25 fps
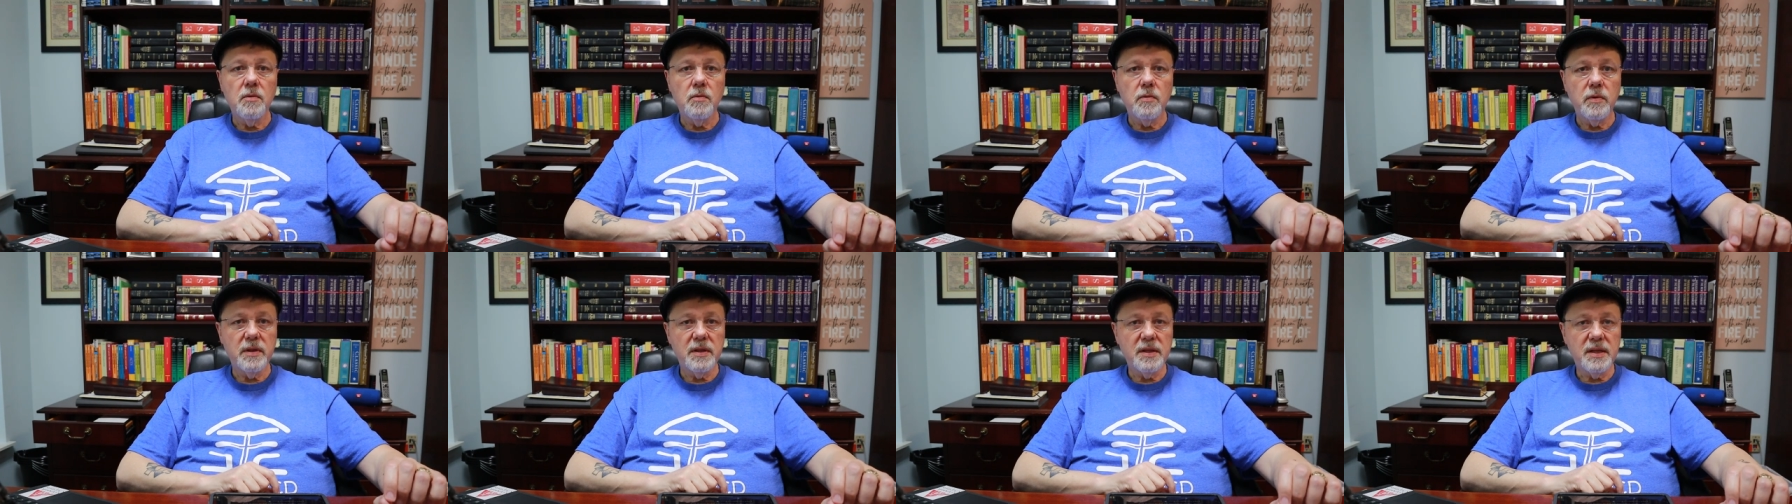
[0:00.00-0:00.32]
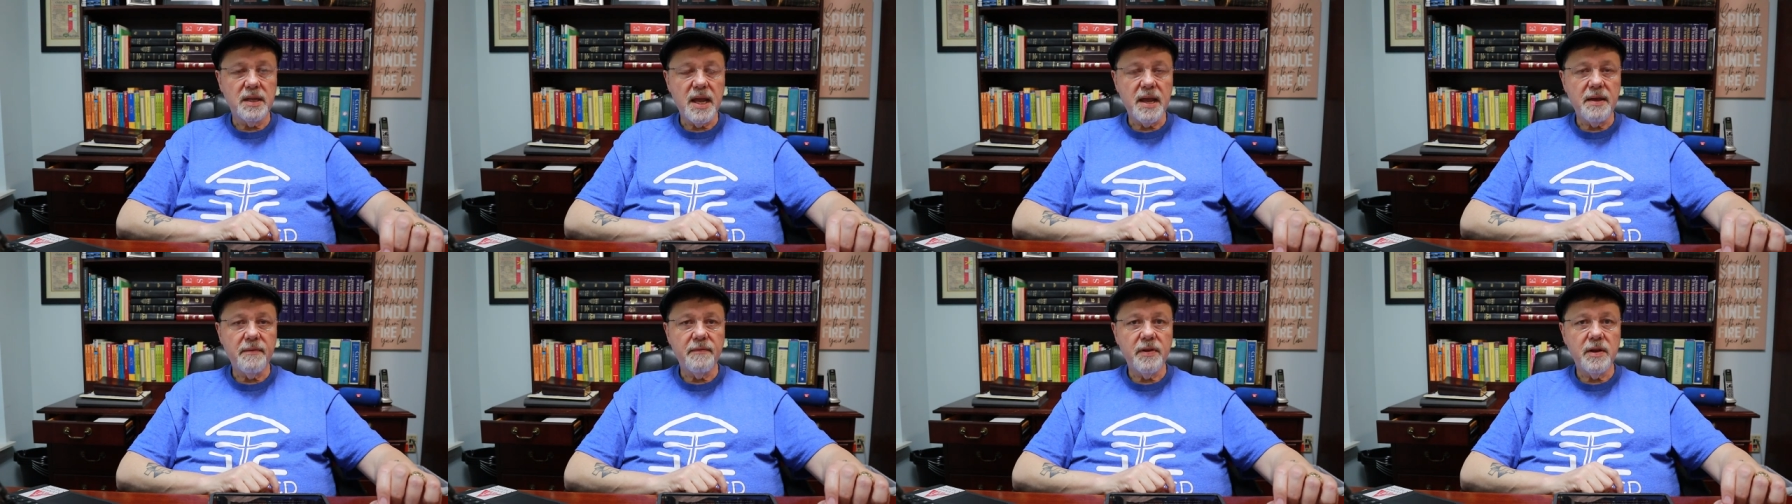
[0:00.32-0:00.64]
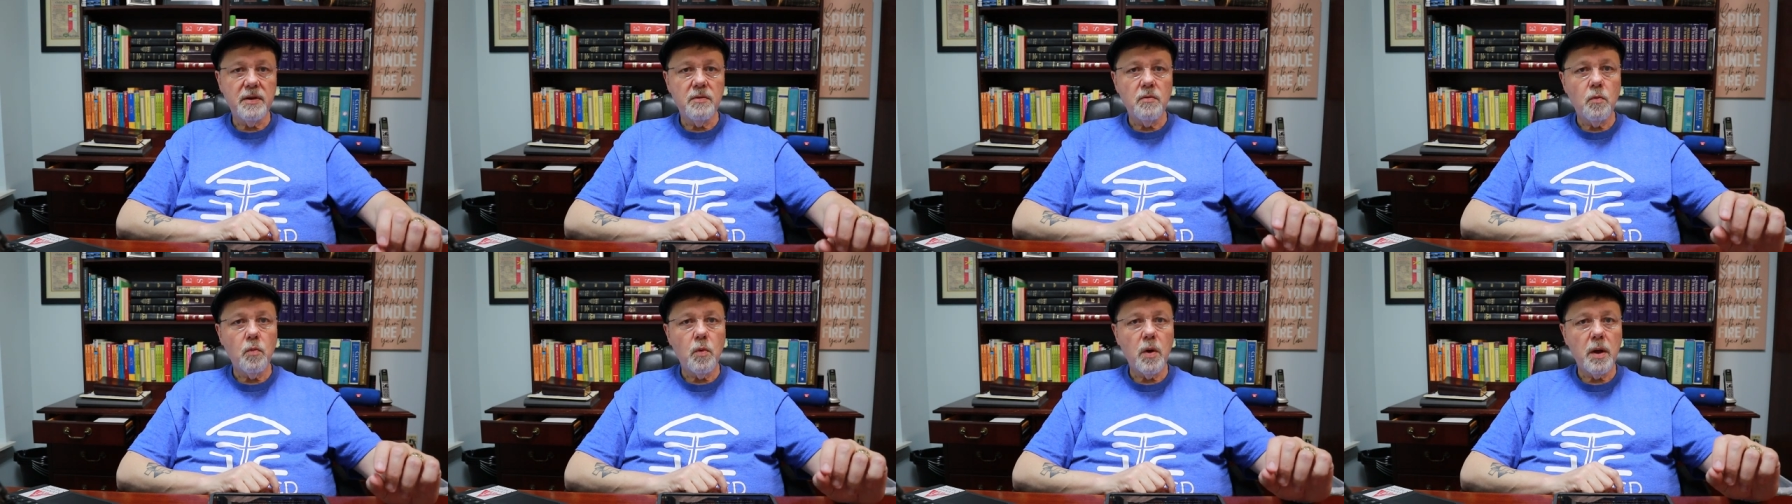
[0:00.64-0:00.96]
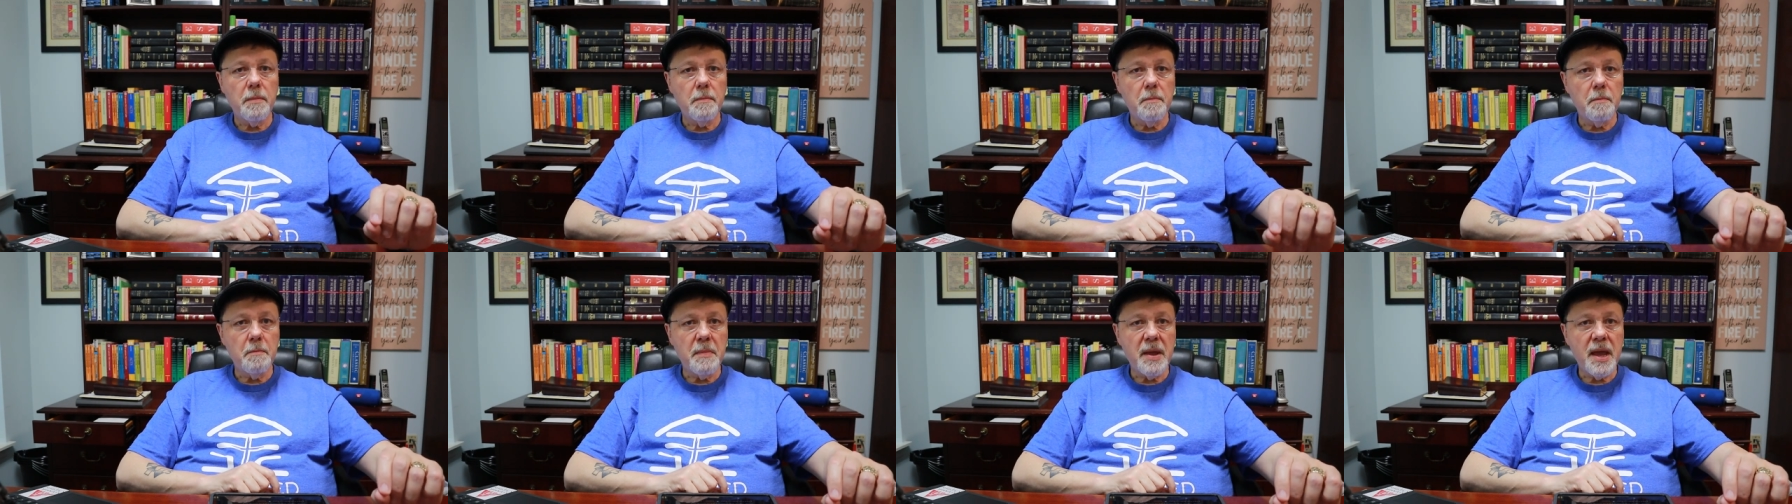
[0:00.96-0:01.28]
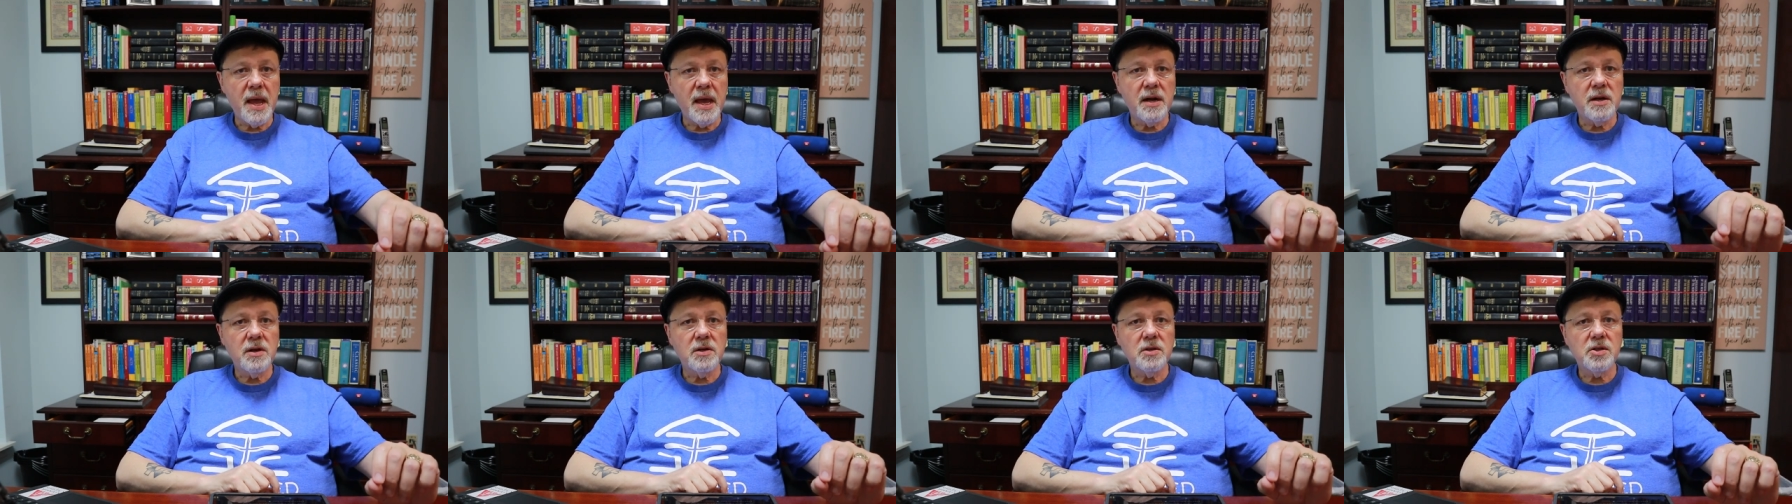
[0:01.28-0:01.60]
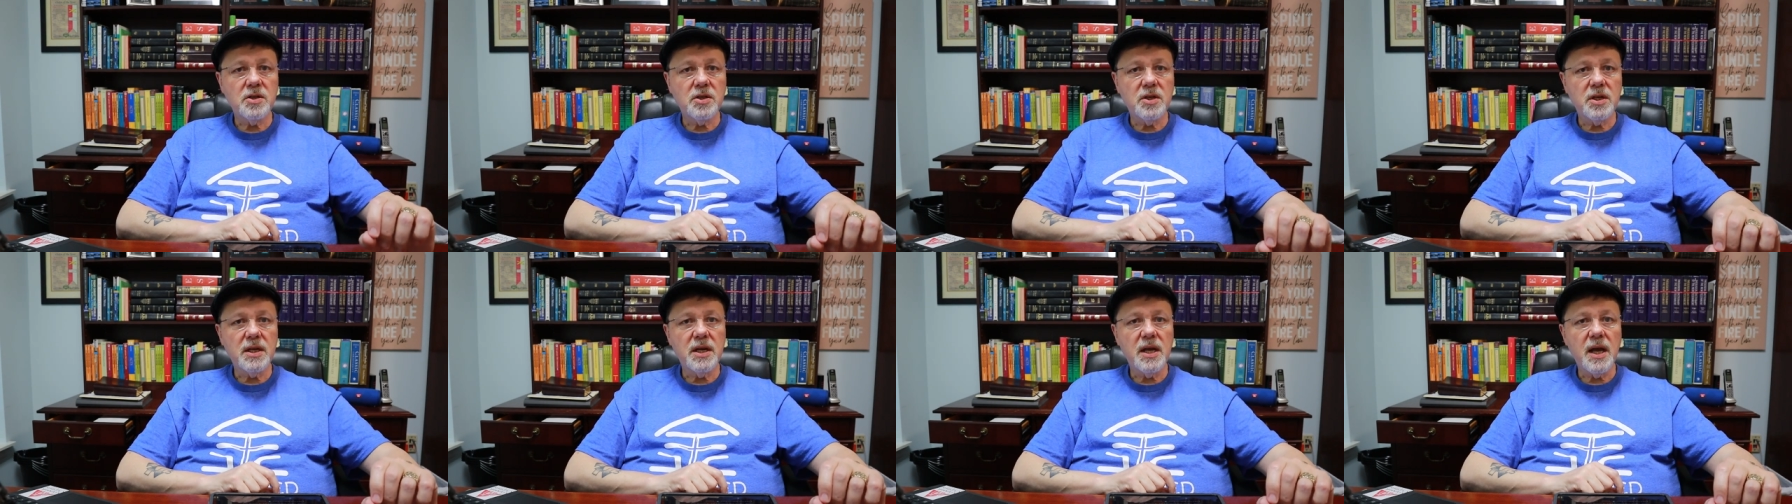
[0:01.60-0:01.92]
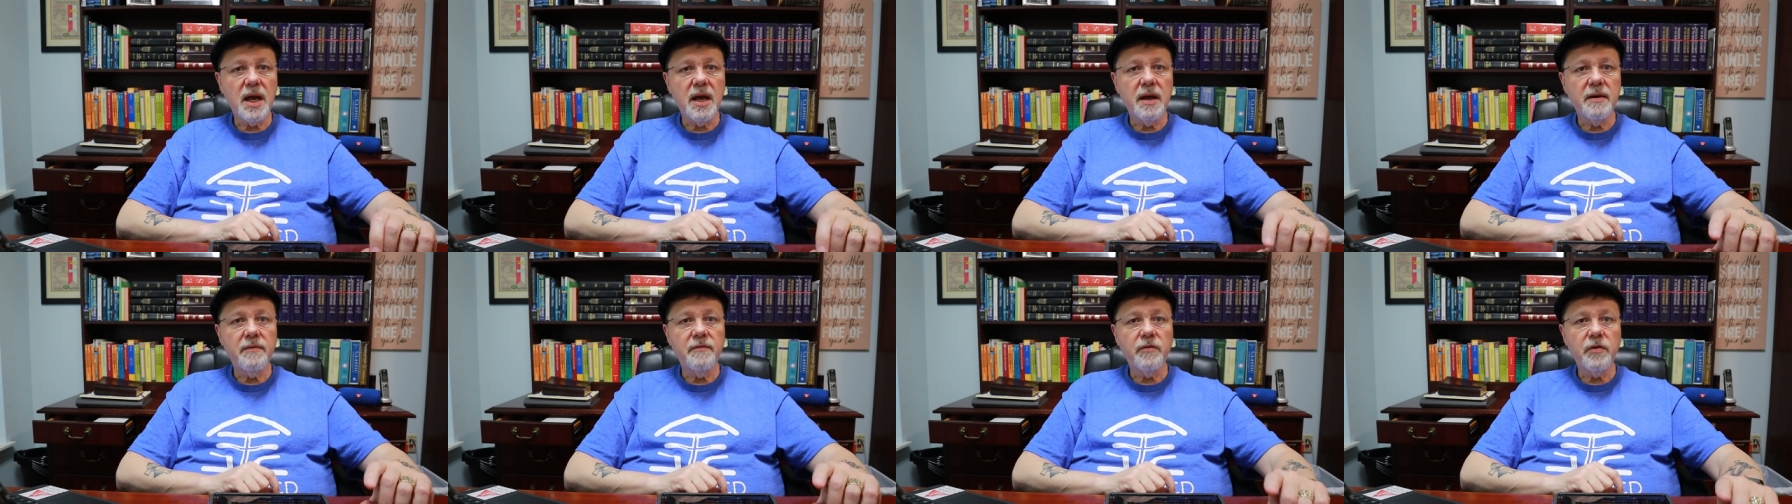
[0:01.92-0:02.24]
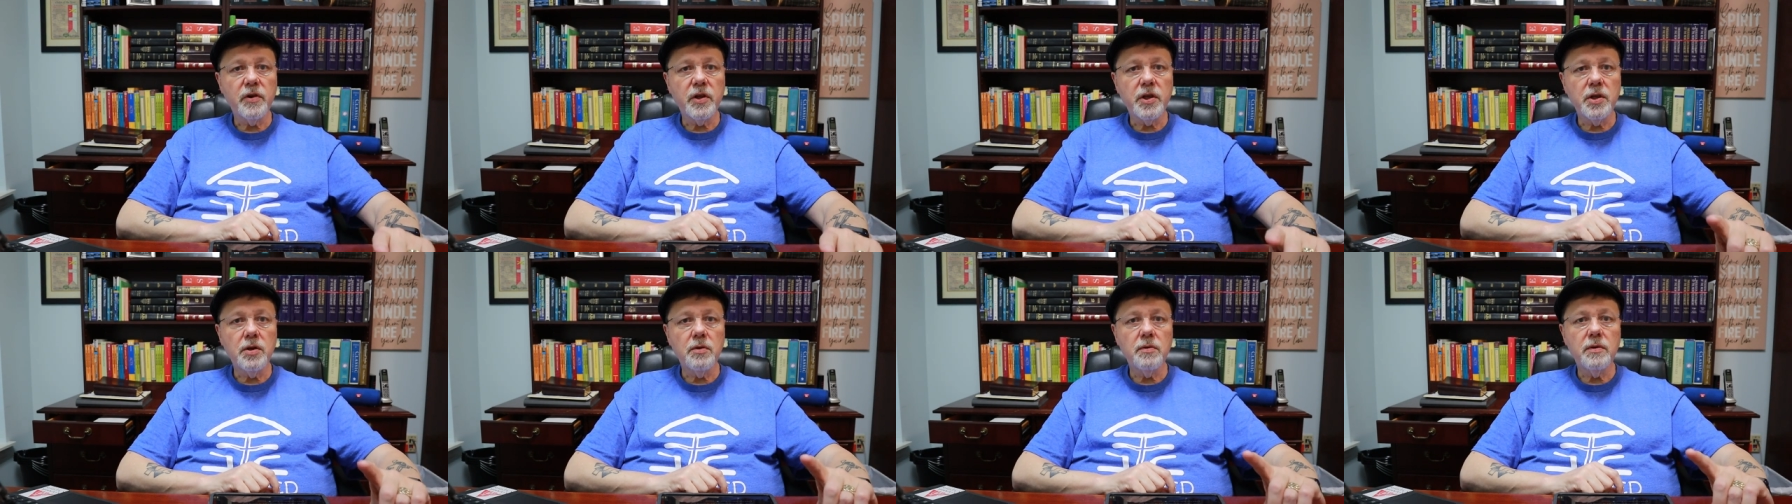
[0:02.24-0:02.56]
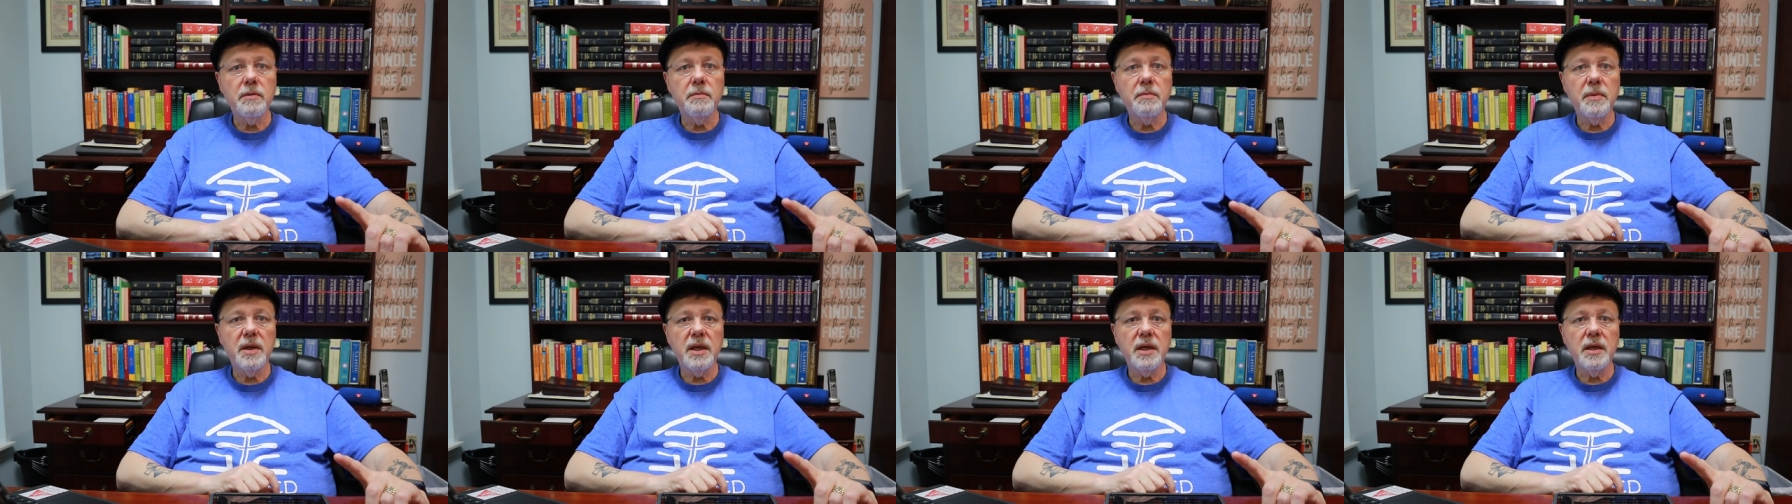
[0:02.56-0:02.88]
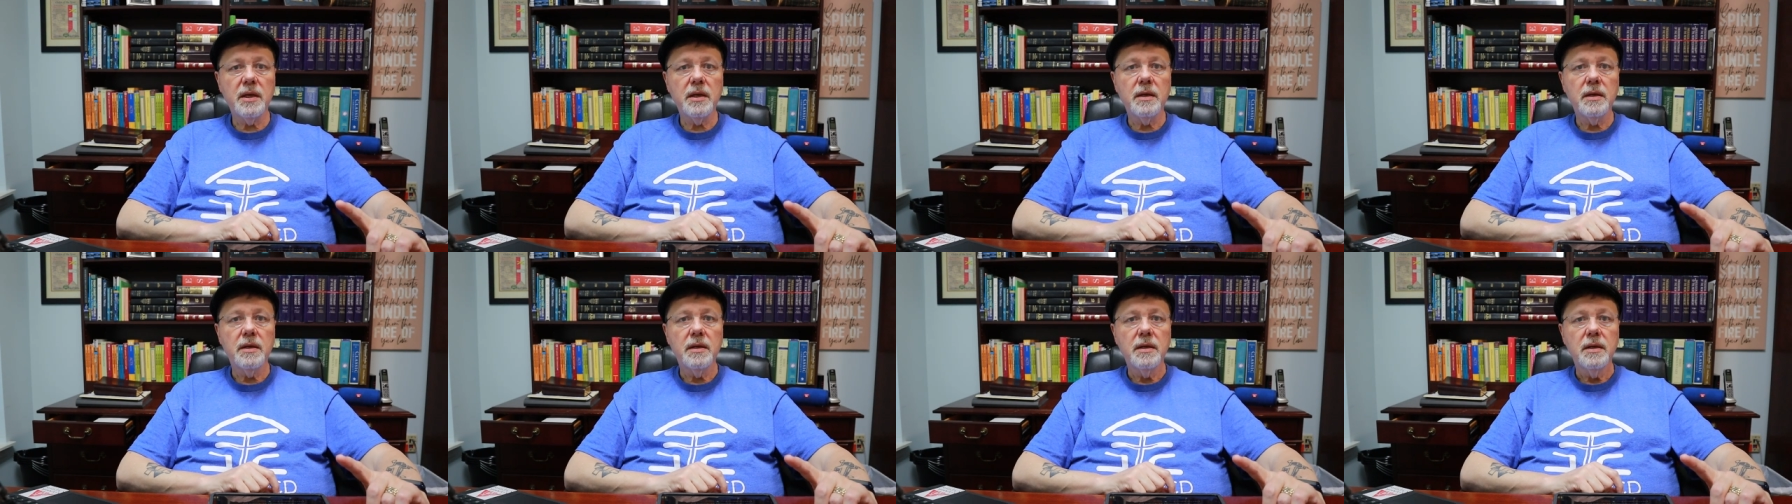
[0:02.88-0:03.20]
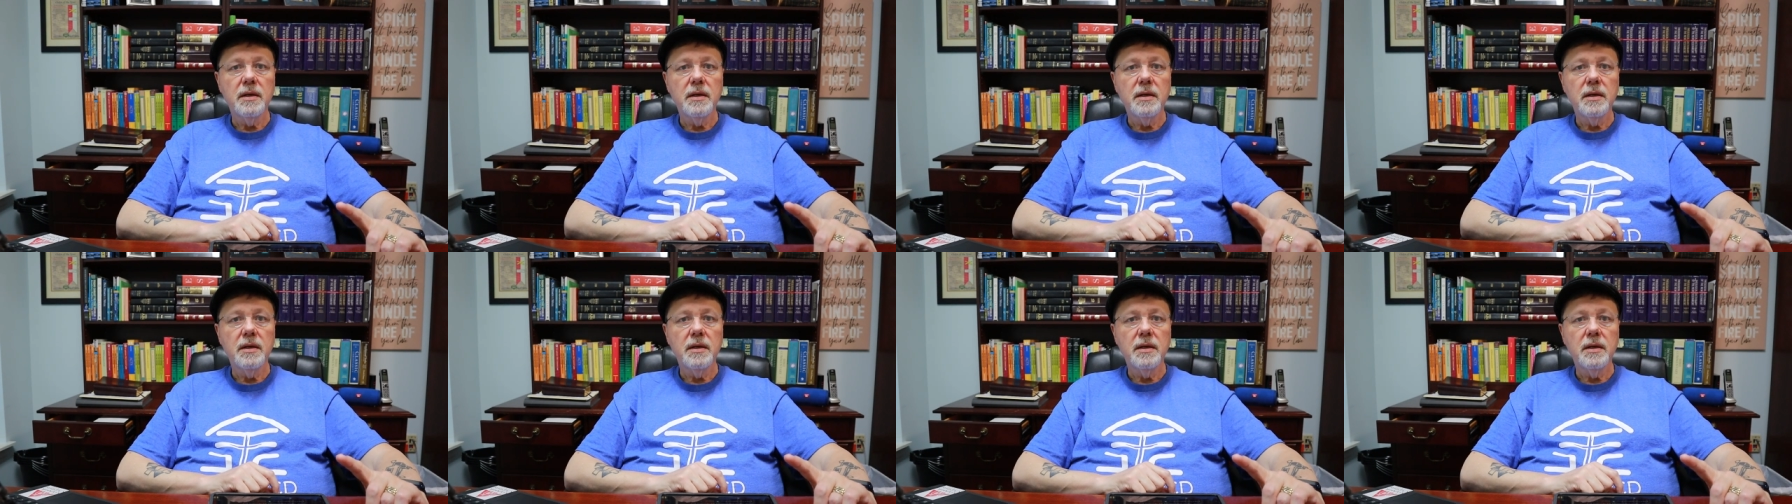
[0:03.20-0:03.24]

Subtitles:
with David, what matters to God for you and me,